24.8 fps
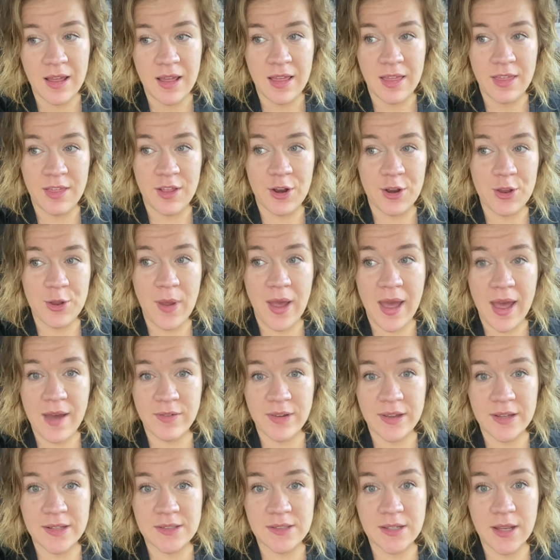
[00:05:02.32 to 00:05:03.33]
there you
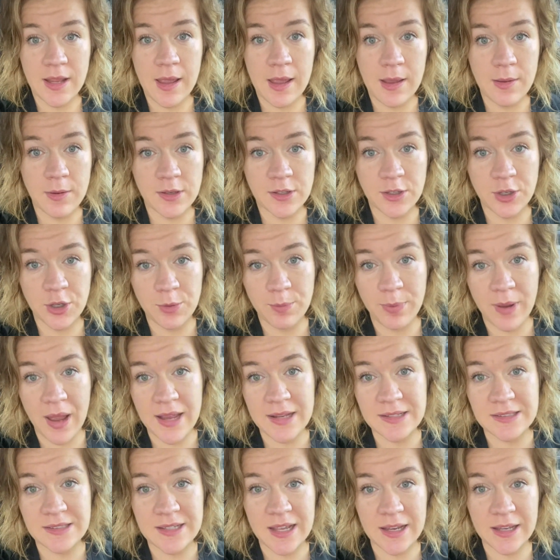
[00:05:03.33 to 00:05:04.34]
have it.
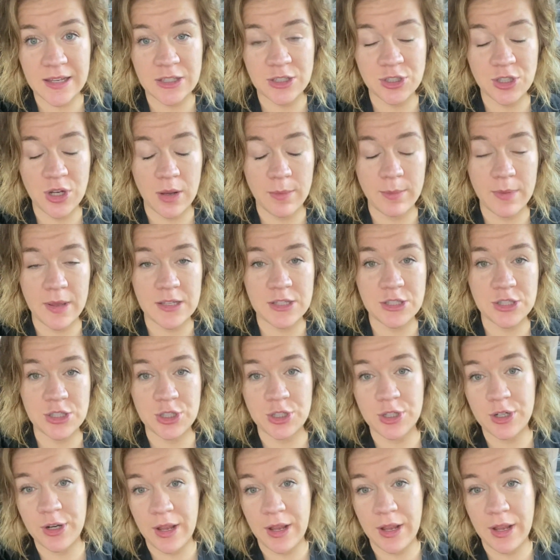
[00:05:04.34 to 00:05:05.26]
Goodbye second trimester.